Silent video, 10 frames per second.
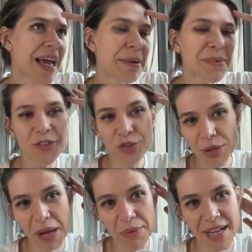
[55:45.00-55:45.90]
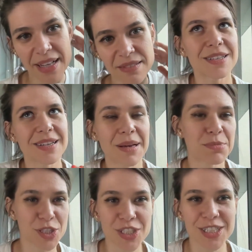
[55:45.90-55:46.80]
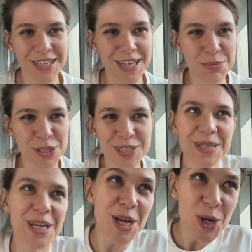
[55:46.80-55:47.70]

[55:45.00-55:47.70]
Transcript: I'm not sure about that. I'm personally the kind of person